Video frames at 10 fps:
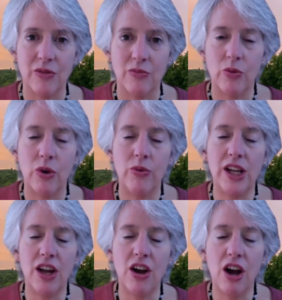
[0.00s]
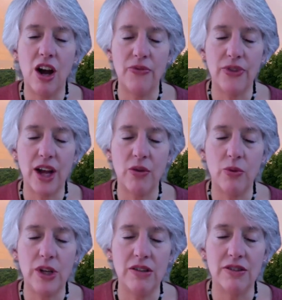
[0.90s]
But when we get off that
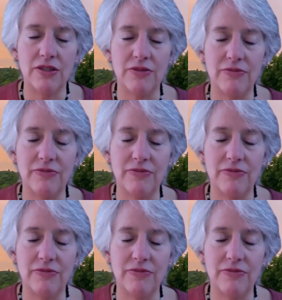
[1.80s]
wheel